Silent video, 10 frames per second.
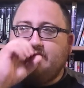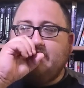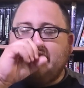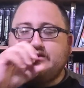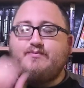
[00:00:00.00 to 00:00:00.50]

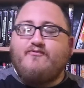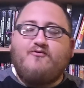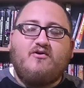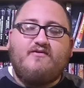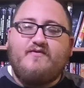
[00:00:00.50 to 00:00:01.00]
Now, this is
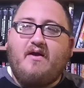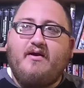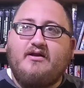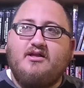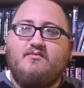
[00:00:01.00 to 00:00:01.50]
before the
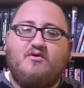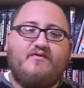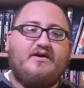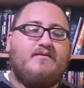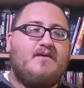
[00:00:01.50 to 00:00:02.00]
very end of the
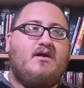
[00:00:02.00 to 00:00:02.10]
movie.